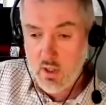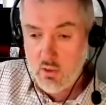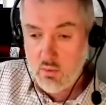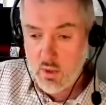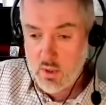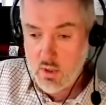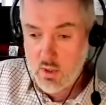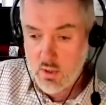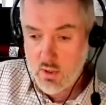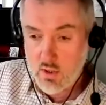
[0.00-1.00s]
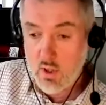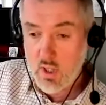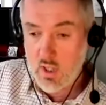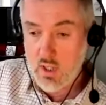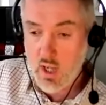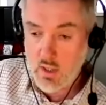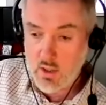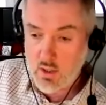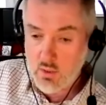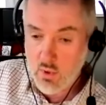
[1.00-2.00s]
which has greatly
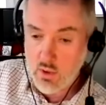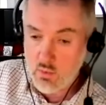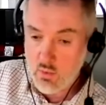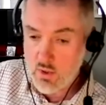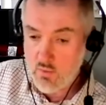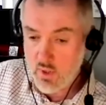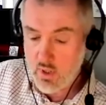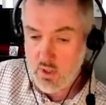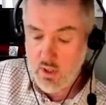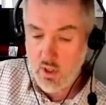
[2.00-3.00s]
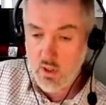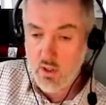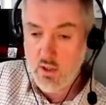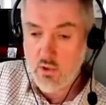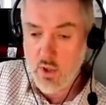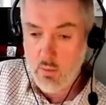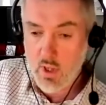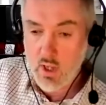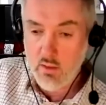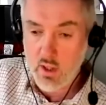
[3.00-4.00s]
enhanced what was a very dull and drab
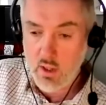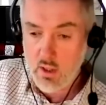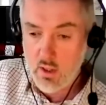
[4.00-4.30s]
area,